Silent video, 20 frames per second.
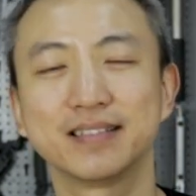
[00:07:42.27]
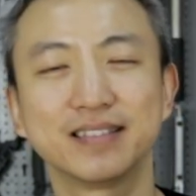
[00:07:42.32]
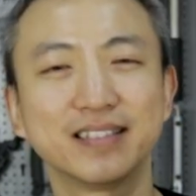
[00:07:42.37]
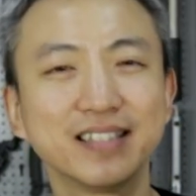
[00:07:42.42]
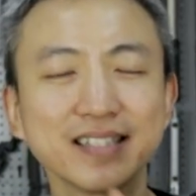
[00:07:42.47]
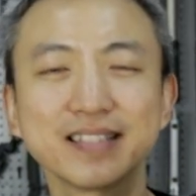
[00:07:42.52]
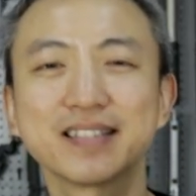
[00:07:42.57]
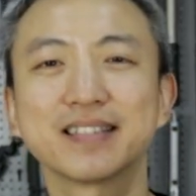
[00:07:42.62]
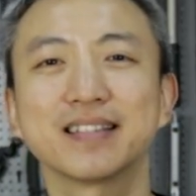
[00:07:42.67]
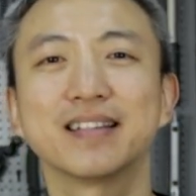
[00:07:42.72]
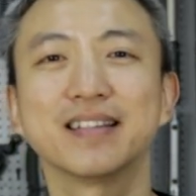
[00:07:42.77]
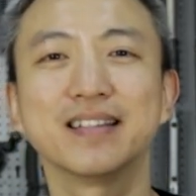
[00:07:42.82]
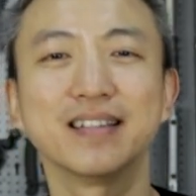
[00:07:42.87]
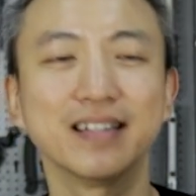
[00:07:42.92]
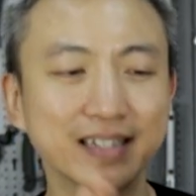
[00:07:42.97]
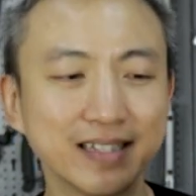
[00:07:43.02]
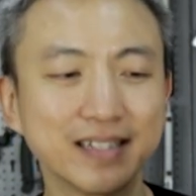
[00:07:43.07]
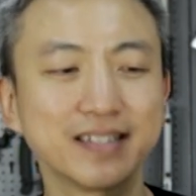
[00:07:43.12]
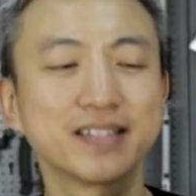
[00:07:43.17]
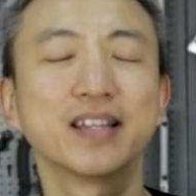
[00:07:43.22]
This
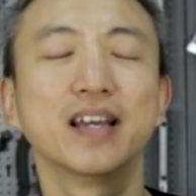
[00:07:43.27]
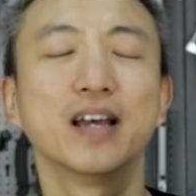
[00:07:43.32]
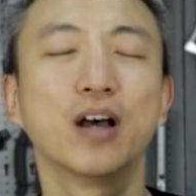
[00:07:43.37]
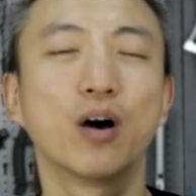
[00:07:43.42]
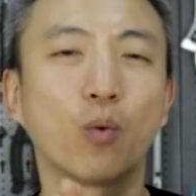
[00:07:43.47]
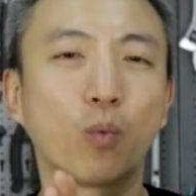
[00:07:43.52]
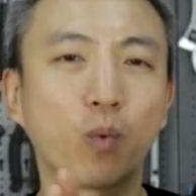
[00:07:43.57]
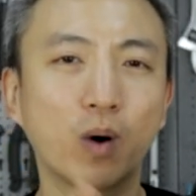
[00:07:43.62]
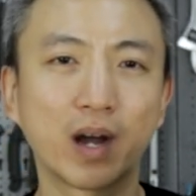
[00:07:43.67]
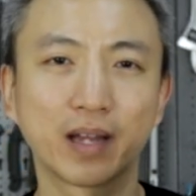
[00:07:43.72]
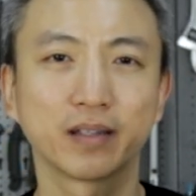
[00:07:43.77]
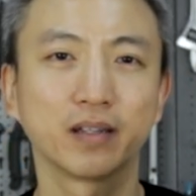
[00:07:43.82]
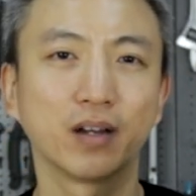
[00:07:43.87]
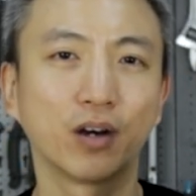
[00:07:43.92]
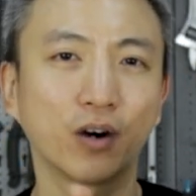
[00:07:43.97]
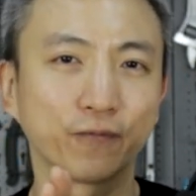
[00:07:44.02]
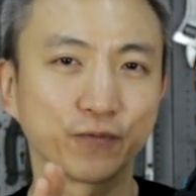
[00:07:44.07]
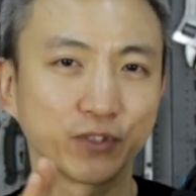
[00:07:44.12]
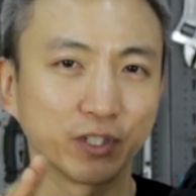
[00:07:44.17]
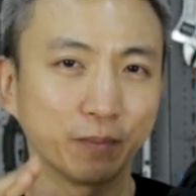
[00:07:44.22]
is one
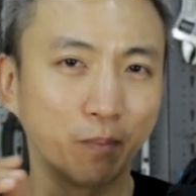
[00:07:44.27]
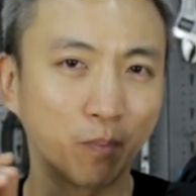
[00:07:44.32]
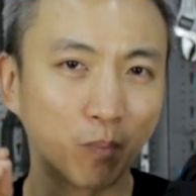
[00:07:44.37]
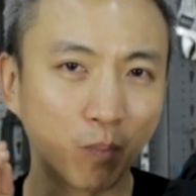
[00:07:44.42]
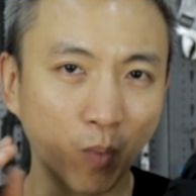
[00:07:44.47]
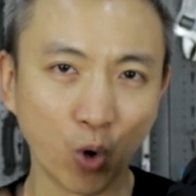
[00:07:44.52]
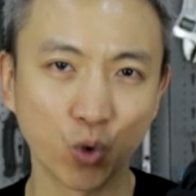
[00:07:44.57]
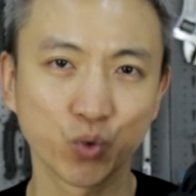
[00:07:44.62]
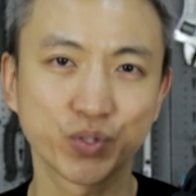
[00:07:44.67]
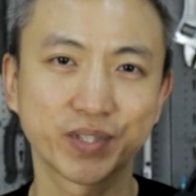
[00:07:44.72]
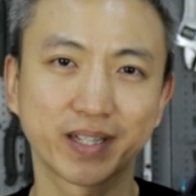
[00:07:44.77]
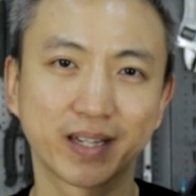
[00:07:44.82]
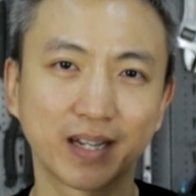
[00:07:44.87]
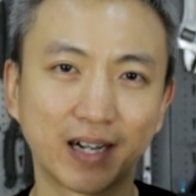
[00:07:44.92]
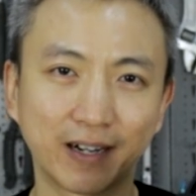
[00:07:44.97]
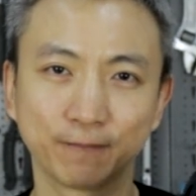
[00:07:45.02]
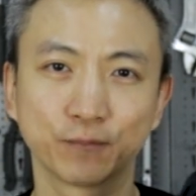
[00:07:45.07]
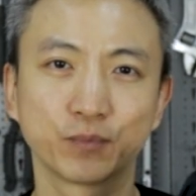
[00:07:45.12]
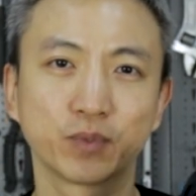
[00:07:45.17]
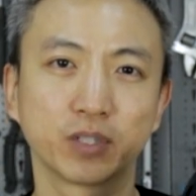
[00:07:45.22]
of the most
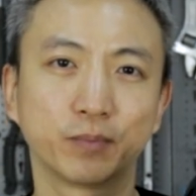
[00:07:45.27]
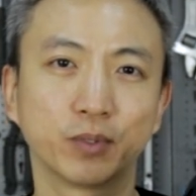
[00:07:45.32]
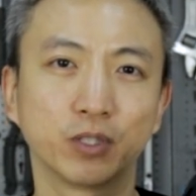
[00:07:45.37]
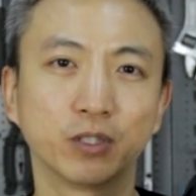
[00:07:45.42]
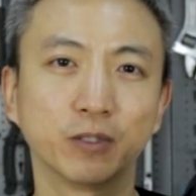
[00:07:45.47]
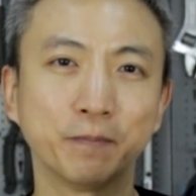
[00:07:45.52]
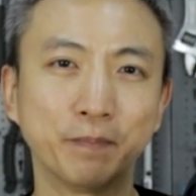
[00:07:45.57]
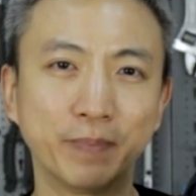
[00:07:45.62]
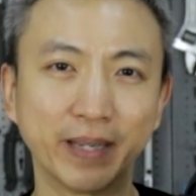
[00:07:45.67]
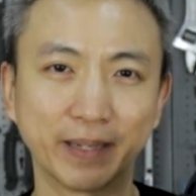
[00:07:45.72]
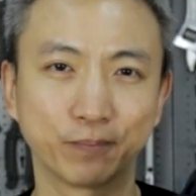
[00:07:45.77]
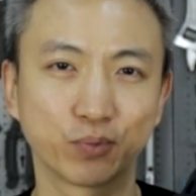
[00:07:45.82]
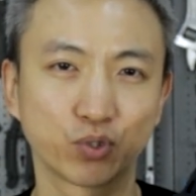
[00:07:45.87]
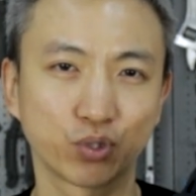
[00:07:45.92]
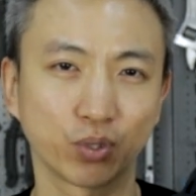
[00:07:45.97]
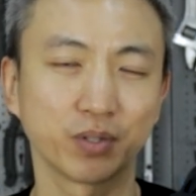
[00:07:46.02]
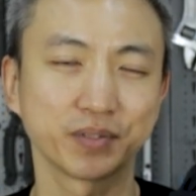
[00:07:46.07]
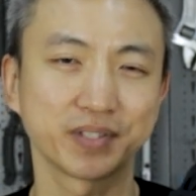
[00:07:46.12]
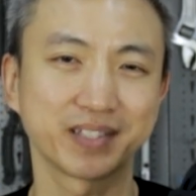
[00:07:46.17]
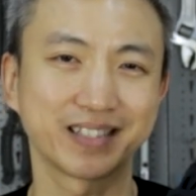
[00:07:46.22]
comfortable bib
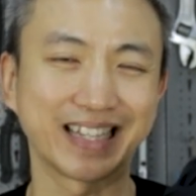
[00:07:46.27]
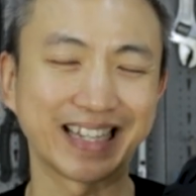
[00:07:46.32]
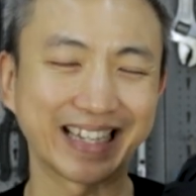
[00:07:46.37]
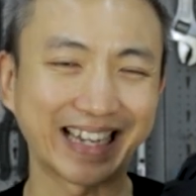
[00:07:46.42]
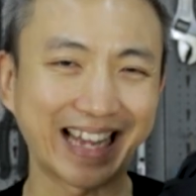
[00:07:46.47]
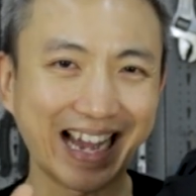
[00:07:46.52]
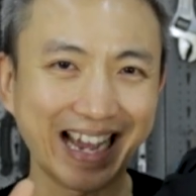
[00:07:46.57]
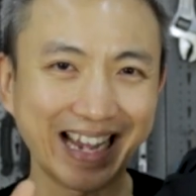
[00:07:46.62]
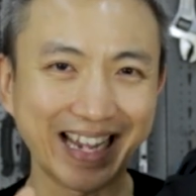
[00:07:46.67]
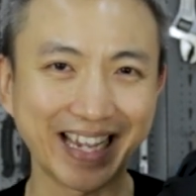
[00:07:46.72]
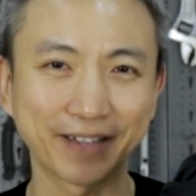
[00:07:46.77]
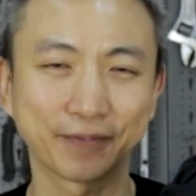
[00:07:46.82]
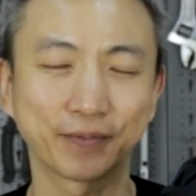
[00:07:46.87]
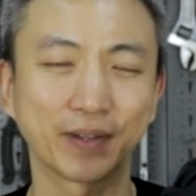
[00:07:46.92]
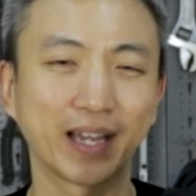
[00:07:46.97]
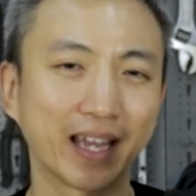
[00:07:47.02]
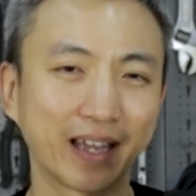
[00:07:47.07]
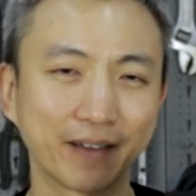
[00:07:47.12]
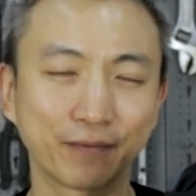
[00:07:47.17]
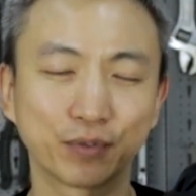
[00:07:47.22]
shorts that I have
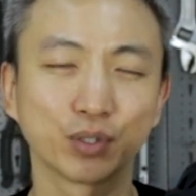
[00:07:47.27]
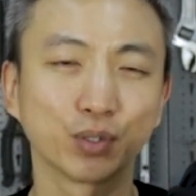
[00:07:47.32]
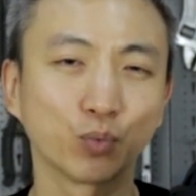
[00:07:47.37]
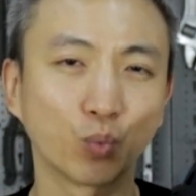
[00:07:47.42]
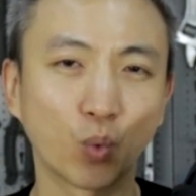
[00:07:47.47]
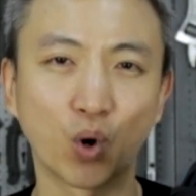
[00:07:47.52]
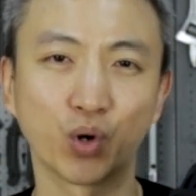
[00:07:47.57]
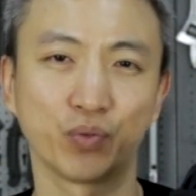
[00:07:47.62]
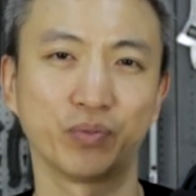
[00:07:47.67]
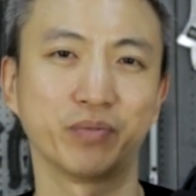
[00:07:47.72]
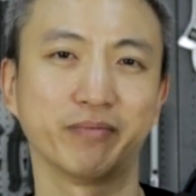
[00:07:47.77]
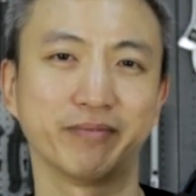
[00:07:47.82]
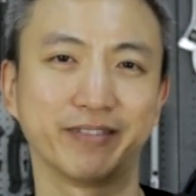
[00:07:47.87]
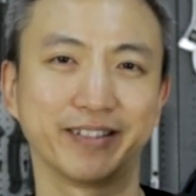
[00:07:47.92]
ever worn.